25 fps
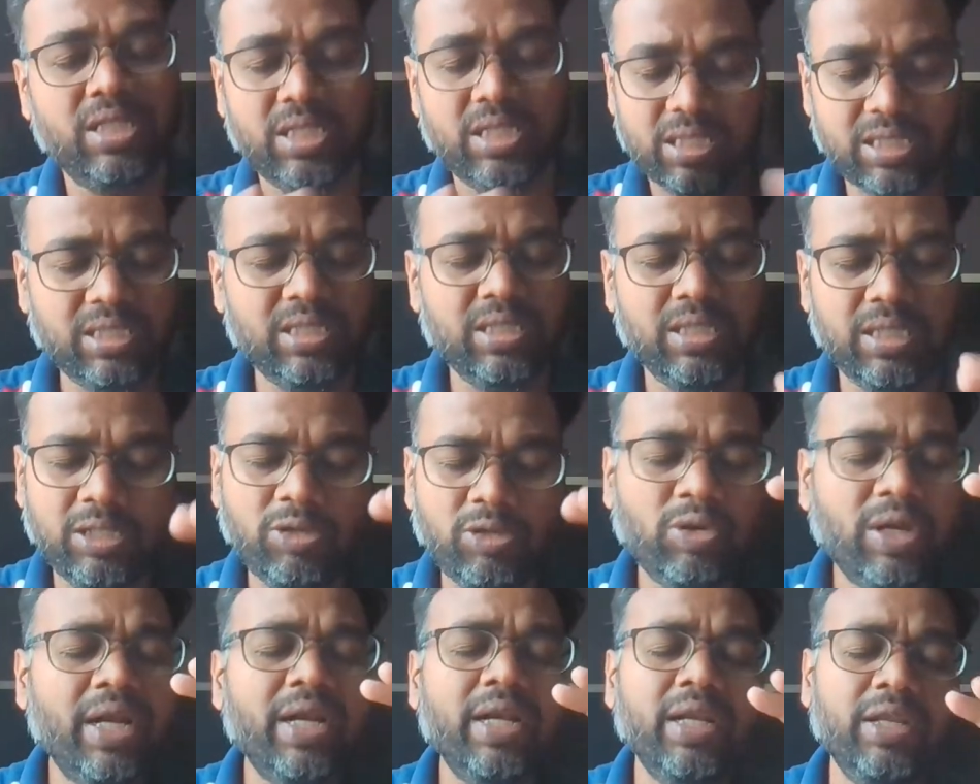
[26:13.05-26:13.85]
This is you
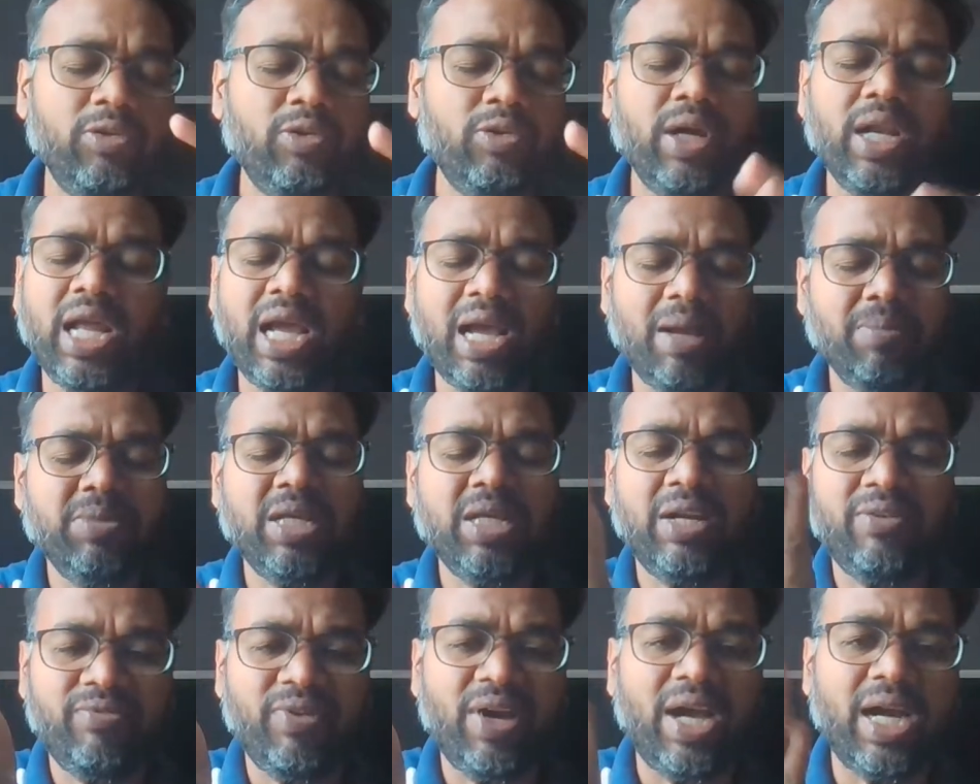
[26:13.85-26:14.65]
can have
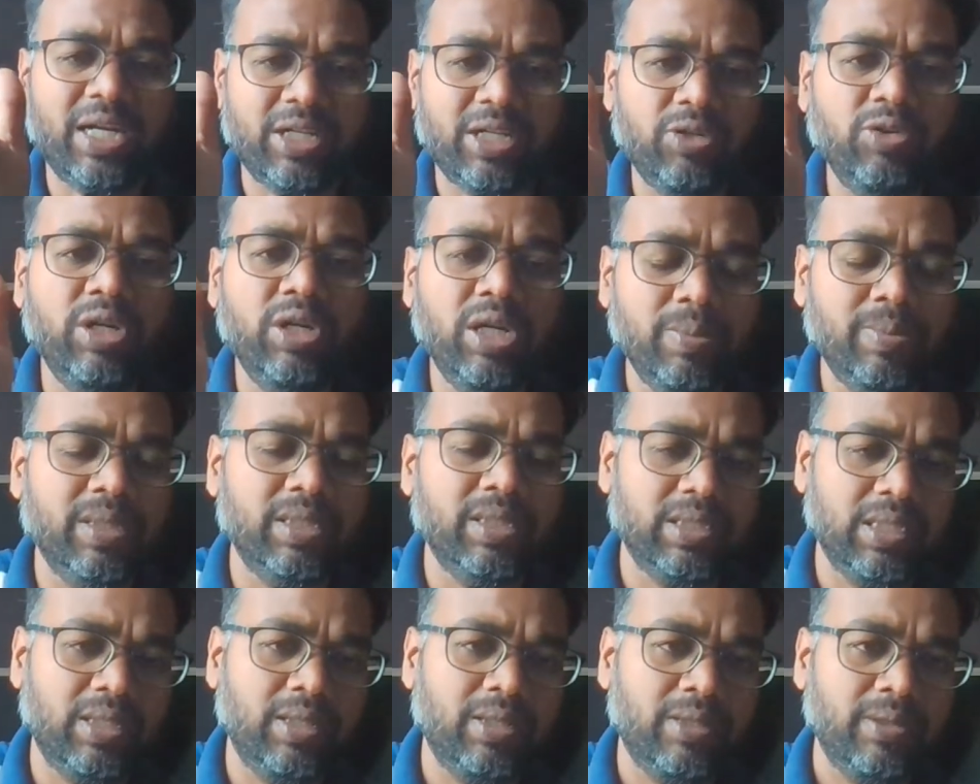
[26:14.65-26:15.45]
that fact.
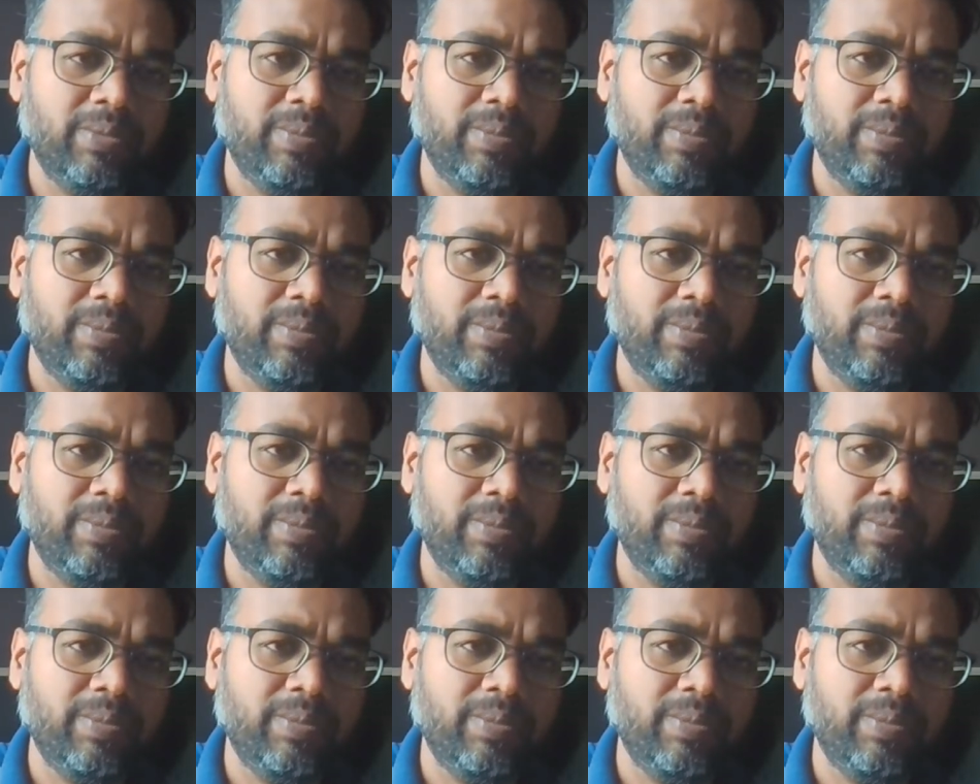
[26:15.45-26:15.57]
20%,